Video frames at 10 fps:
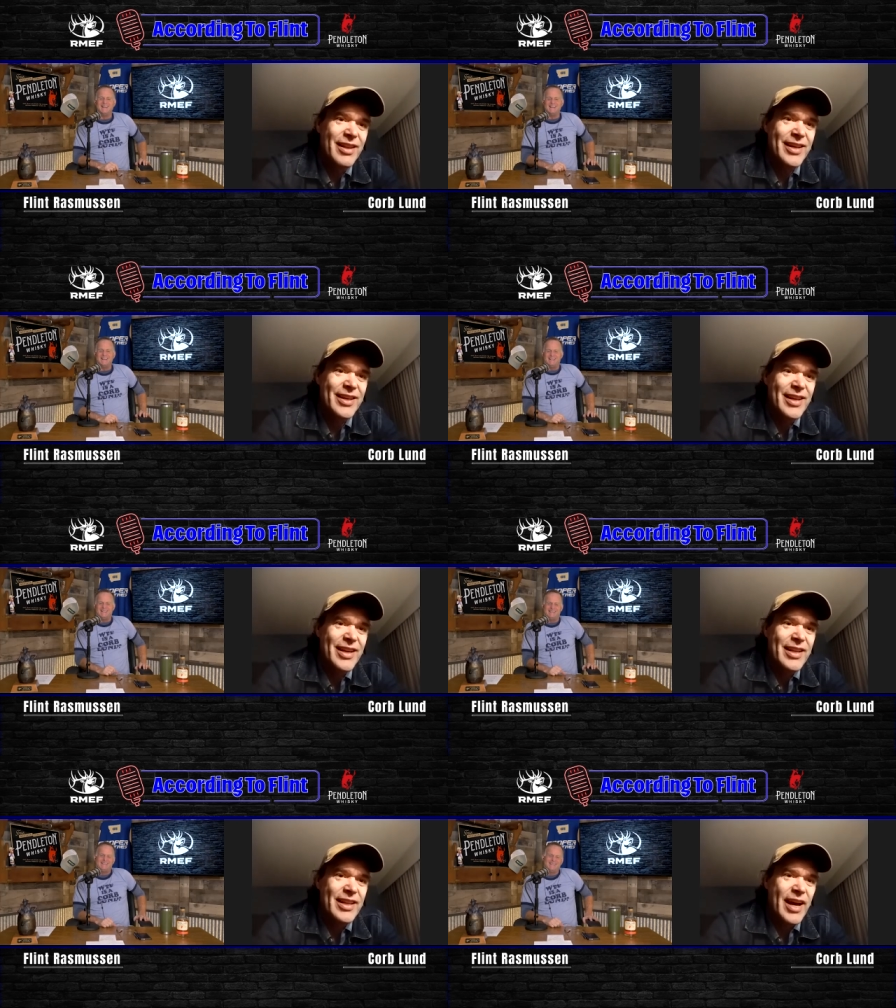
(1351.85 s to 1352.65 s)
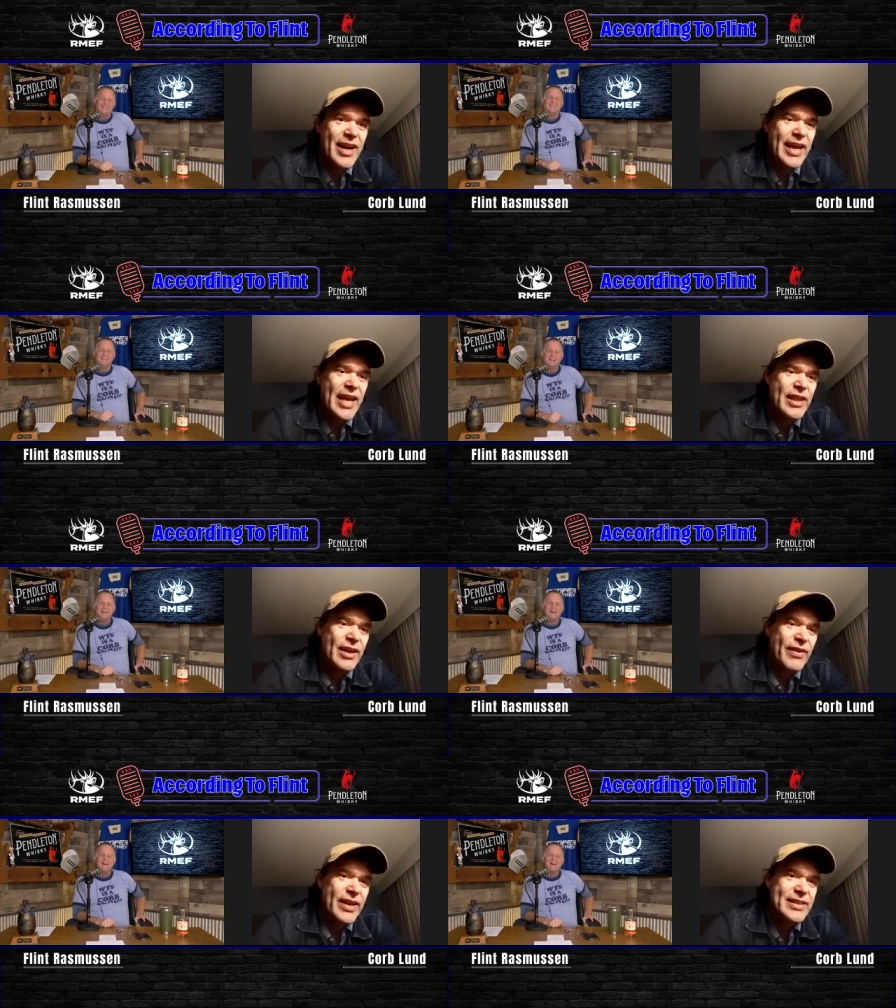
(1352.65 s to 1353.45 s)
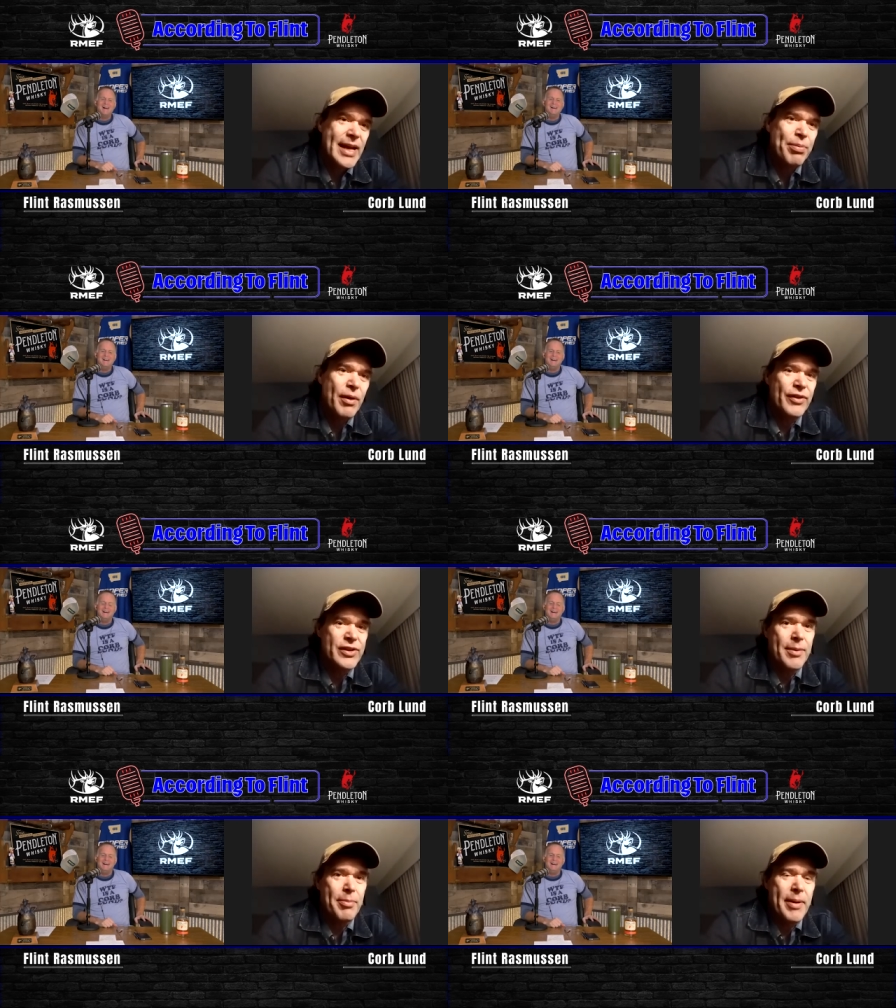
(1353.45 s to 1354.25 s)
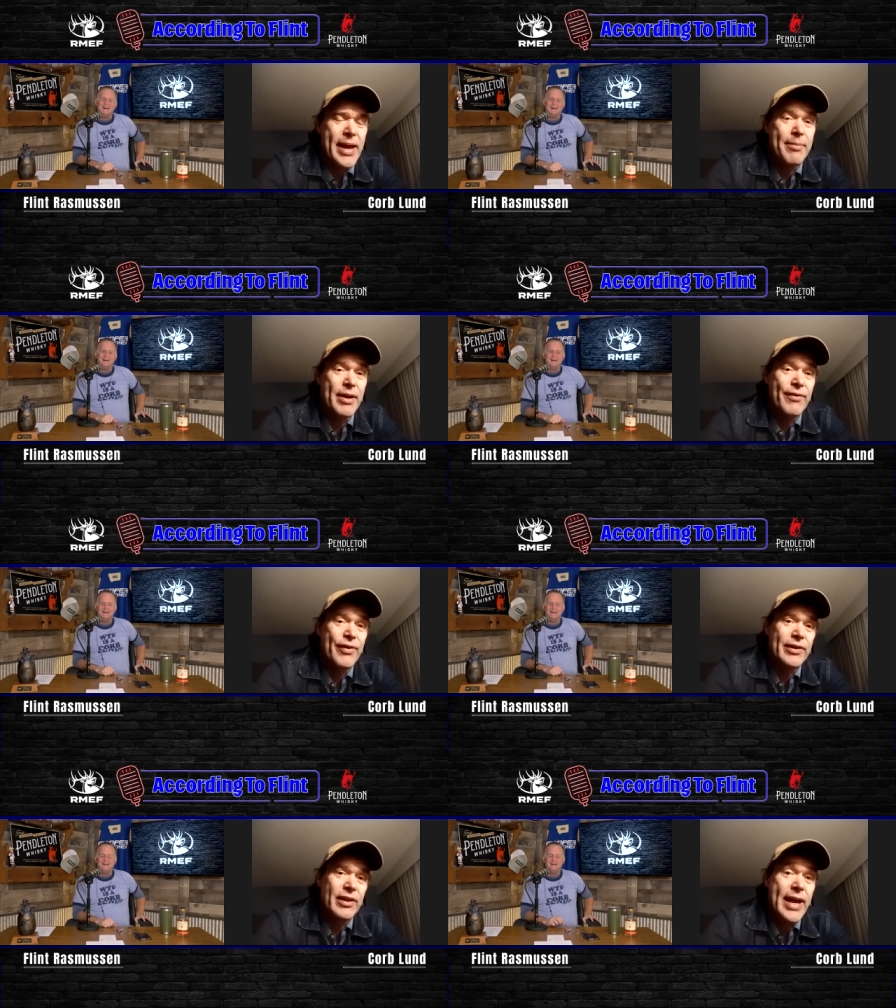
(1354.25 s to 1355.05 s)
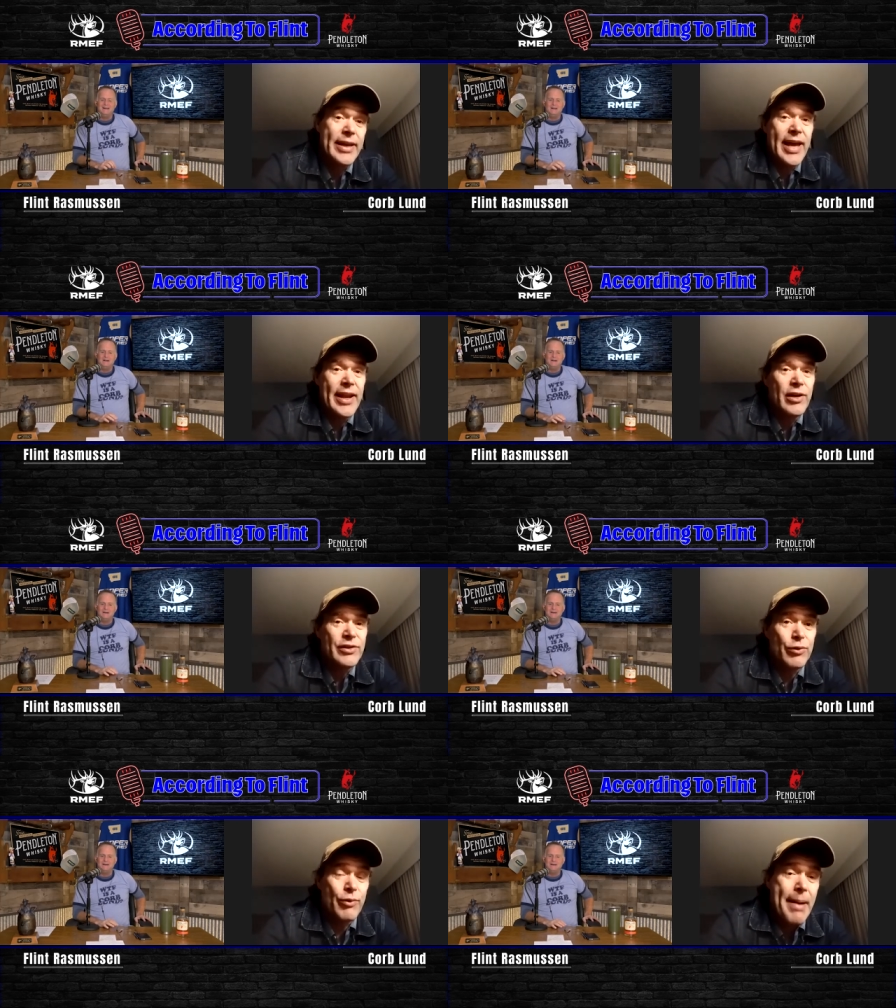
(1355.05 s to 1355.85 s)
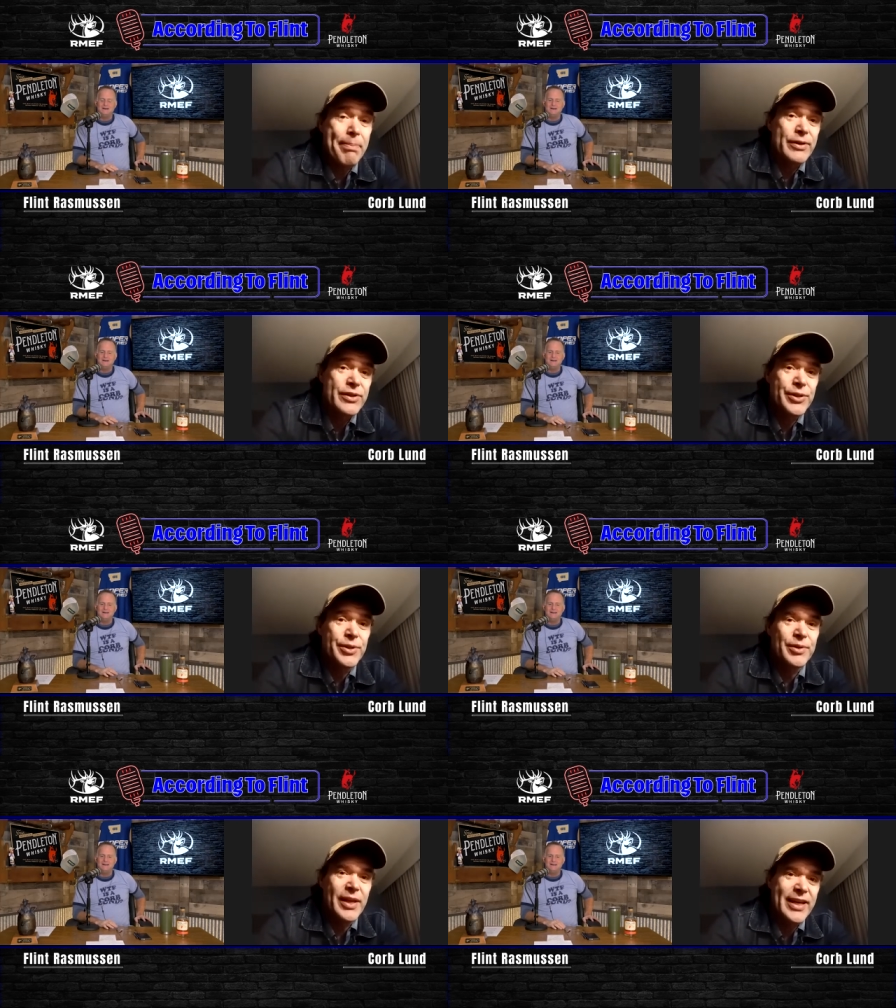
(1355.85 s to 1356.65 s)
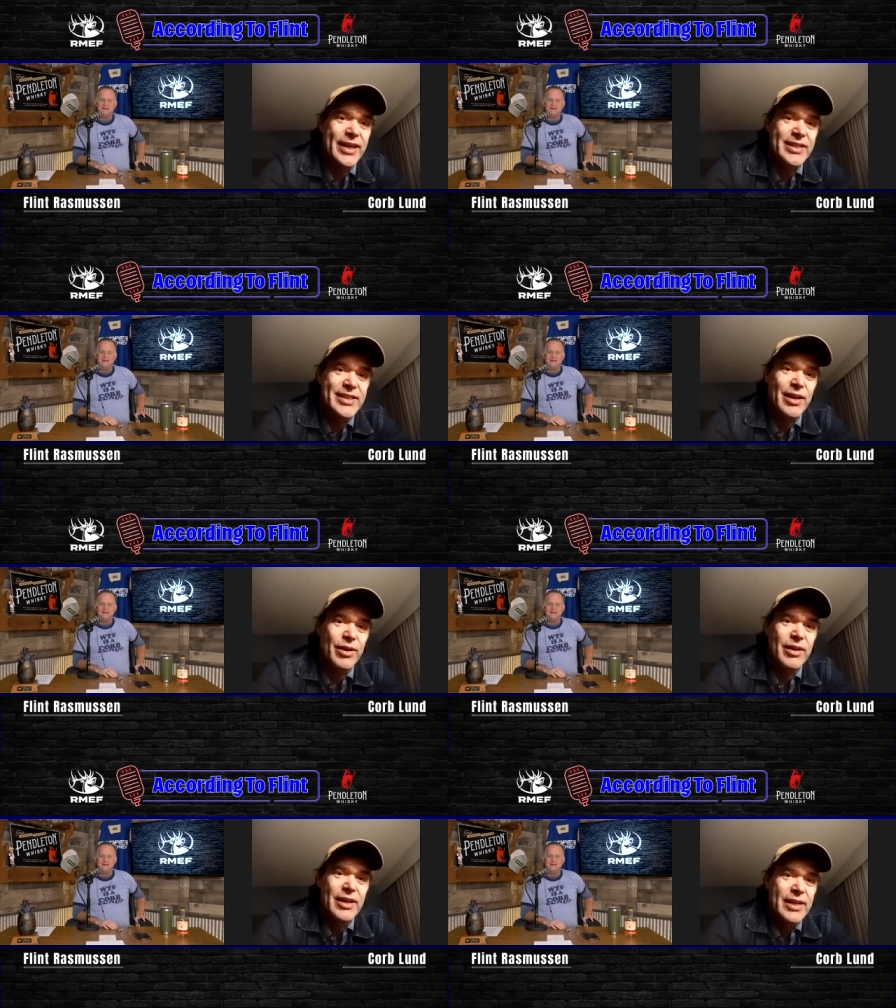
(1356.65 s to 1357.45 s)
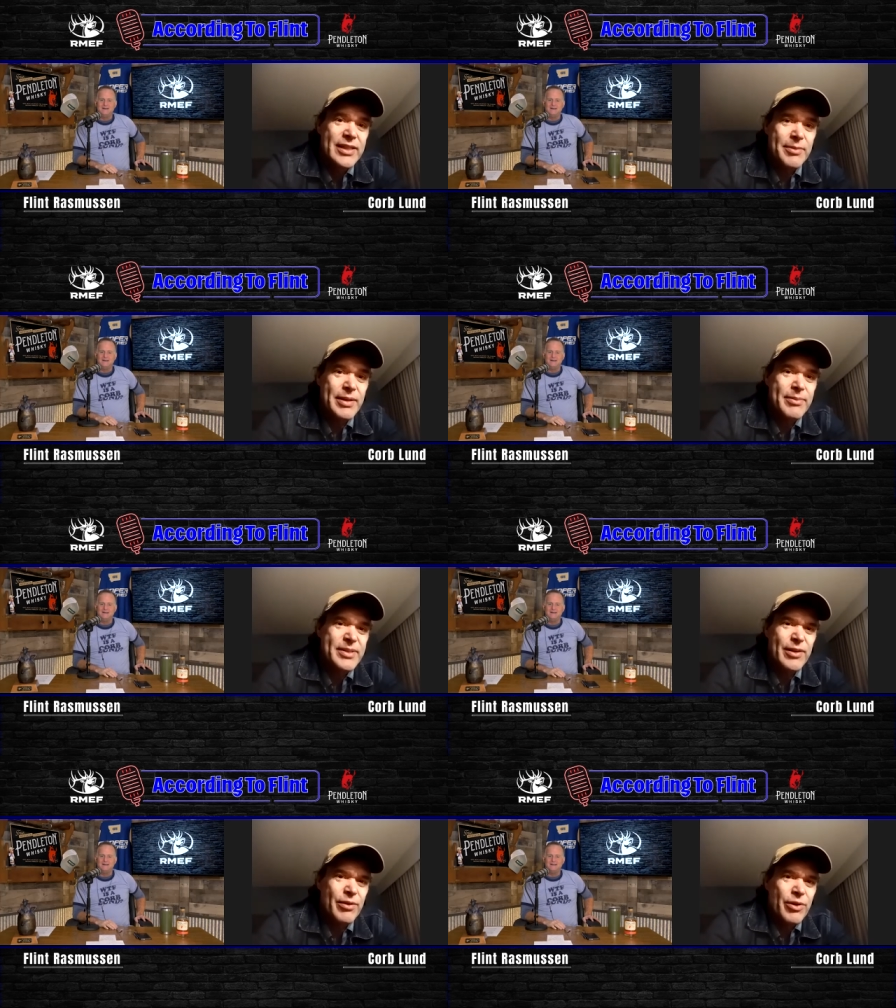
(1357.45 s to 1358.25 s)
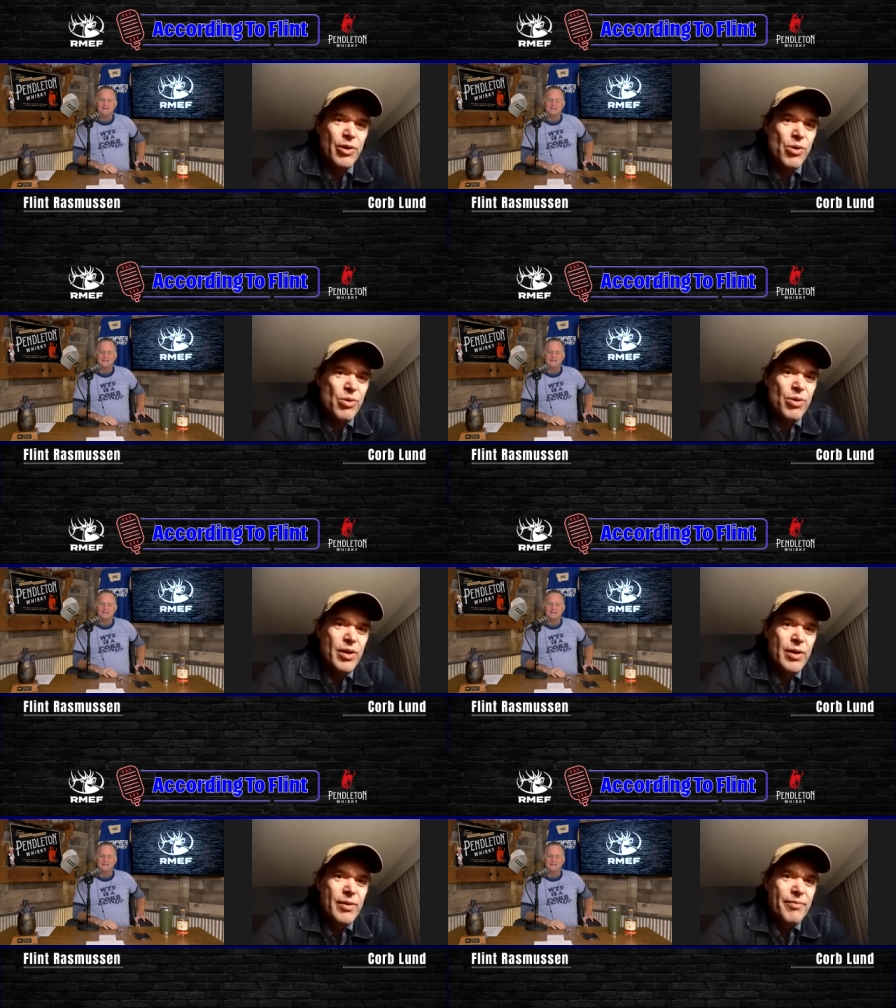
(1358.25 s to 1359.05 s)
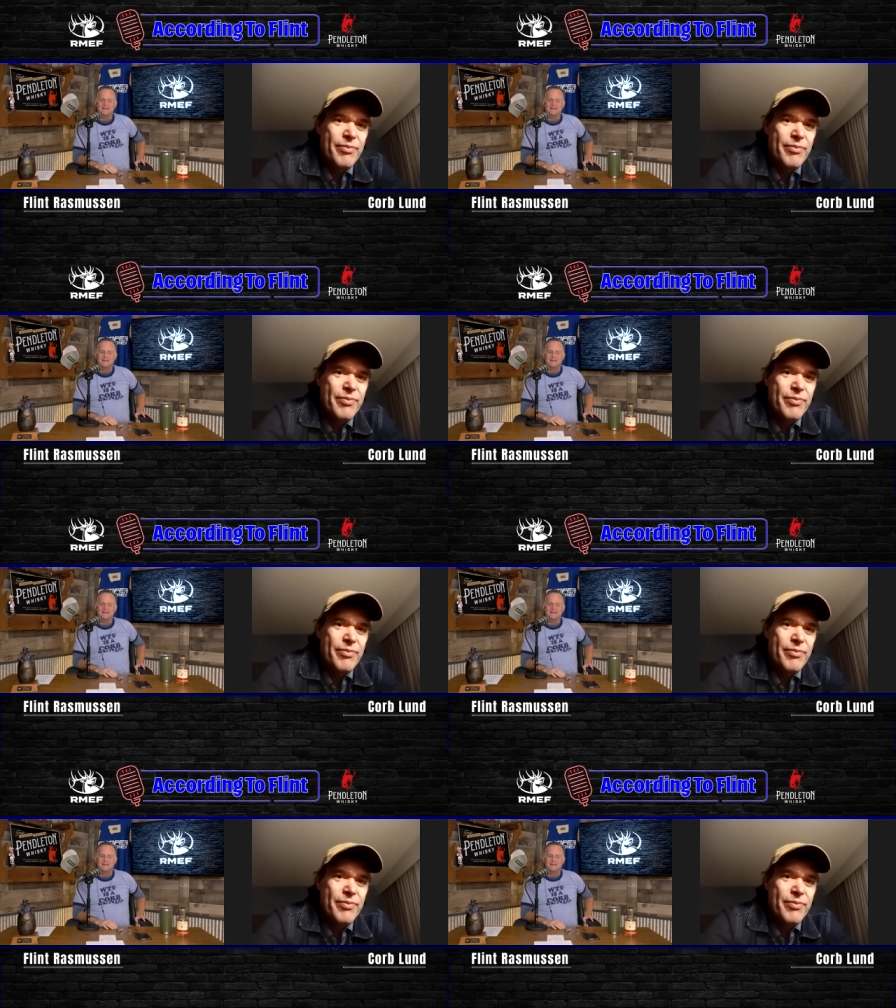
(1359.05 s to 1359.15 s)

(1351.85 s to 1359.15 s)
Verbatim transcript: like, I can't think of an example off the top of my head, but I've heard, and and also rappers too. Like you can tell sometimes they don't know,